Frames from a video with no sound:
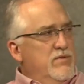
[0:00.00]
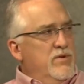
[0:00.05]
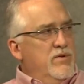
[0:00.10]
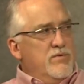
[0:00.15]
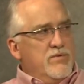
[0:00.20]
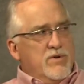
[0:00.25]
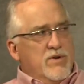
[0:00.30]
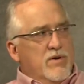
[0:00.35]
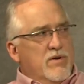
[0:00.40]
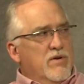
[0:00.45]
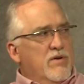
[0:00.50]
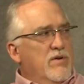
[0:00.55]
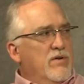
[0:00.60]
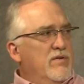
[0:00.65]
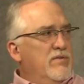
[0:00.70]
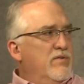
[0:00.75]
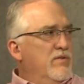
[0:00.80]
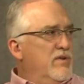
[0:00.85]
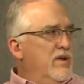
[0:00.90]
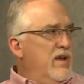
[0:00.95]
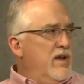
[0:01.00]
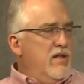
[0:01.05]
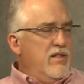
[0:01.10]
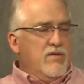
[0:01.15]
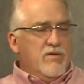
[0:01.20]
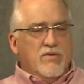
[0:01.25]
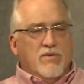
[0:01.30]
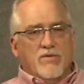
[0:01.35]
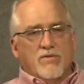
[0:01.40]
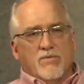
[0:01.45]
note cards or
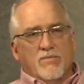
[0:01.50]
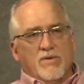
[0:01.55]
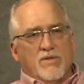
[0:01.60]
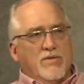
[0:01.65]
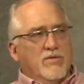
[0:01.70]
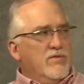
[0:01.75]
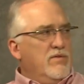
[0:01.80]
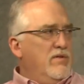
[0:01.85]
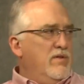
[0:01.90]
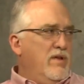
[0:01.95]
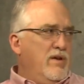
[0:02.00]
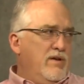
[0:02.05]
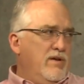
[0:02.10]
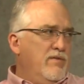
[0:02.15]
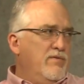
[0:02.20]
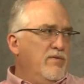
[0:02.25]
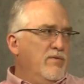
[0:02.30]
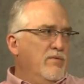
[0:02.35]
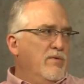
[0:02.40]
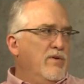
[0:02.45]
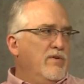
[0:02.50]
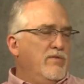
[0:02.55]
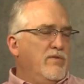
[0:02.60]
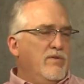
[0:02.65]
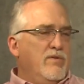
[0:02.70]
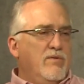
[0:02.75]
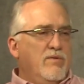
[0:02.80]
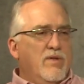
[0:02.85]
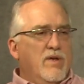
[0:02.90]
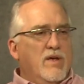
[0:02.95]
calendars. I mean, there's a lot of different ways to
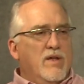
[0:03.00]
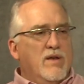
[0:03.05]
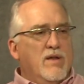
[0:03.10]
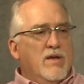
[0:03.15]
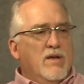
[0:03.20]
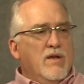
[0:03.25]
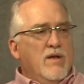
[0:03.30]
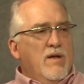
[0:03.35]
do that.